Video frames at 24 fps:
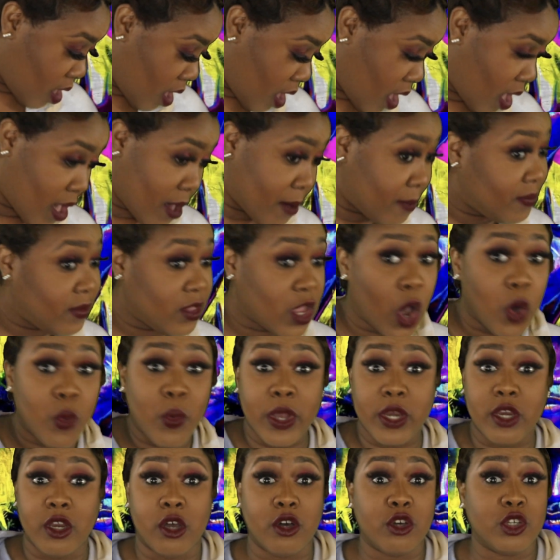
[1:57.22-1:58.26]
Um, no
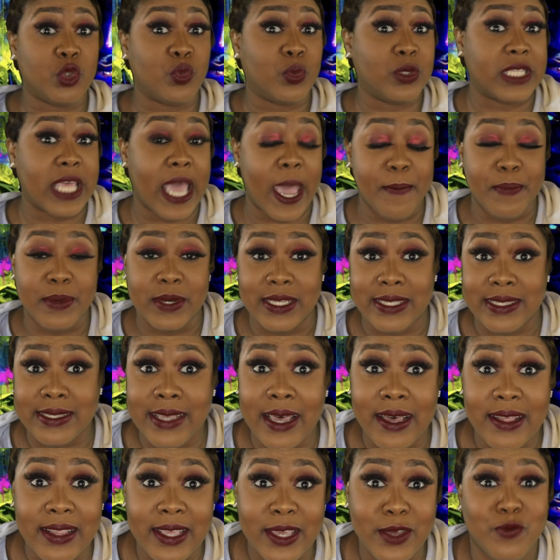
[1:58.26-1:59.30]
one knows what's happened to
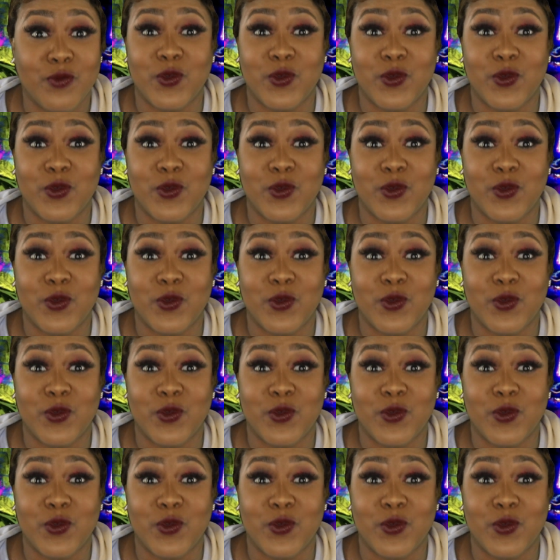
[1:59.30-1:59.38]
Scully.